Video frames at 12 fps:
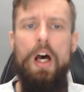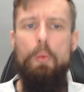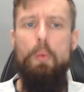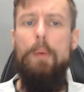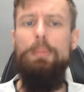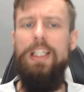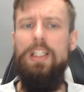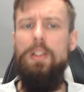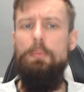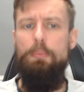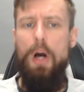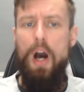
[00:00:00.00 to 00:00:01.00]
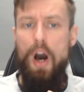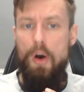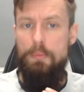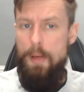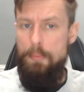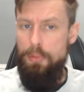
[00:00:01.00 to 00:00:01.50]
One particular part
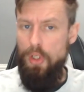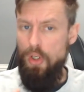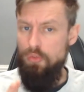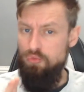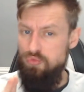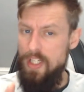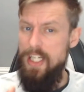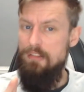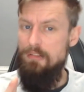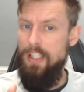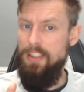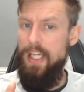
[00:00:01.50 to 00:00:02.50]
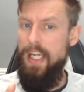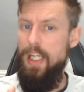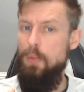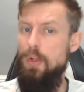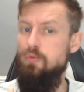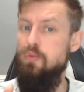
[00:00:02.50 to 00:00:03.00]
of my blog really
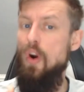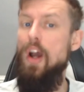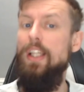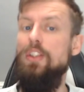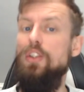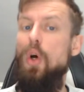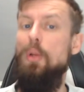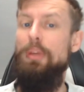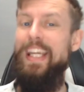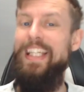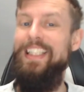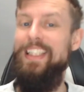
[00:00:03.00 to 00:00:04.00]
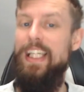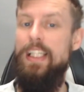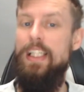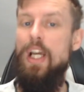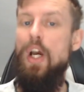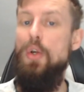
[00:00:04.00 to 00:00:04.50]
resonated with Ryan's on
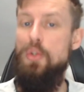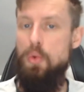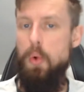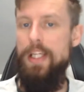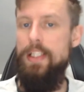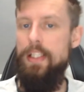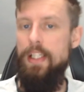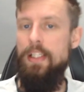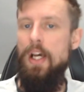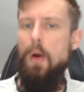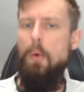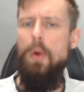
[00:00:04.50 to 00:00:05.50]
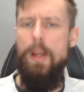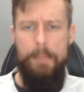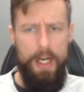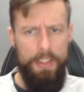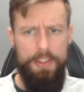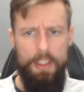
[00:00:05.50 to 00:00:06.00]
PC, who tweeted, "We are
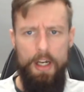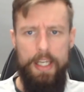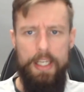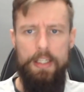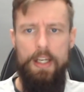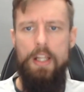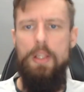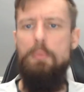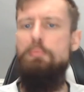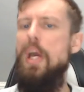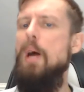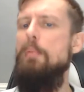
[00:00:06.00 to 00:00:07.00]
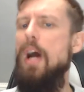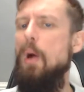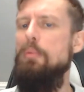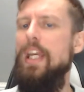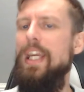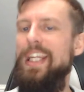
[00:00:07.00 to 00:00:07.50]
much alike. The bit
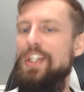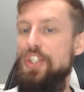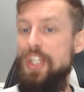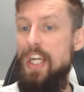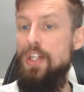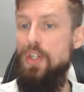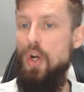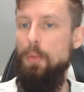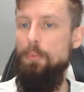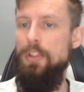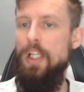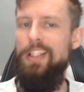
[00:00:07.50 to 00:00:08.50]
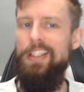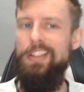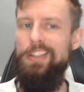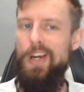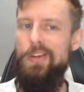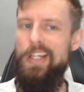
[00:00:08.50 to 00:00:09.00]
about being in shit jobs
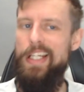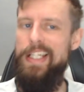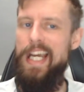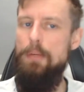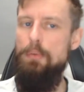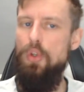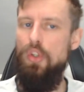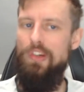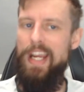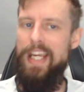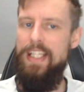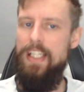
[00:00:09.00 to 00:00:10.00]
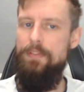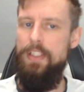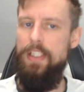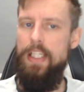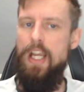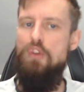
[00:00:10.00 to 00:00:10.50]
that don't enable your
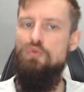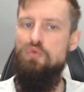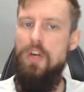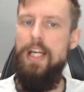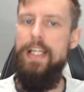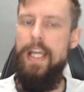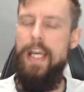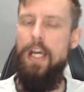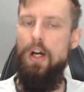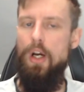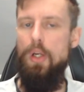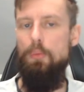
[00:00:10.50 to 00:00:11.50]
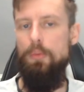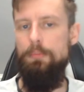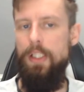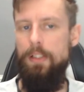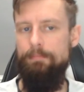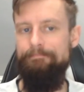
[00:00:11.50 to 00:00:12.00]
creativity really hit home with me."